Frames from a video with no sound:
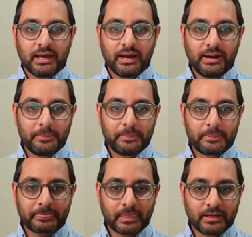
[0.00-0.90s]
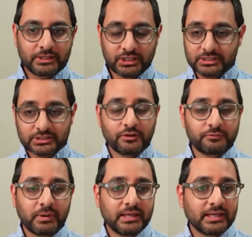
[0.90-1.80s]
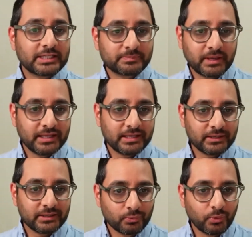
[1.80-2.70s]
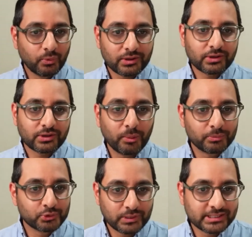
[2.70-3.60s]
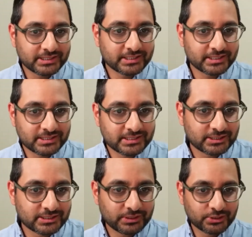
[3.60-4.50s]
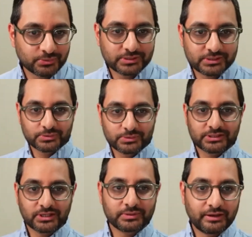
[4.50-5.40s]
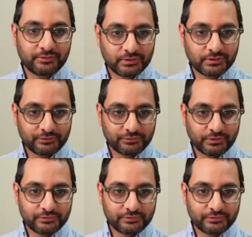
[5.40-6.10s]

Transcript: Shall I start off by explaining what COP26 is? Shall we start with that for our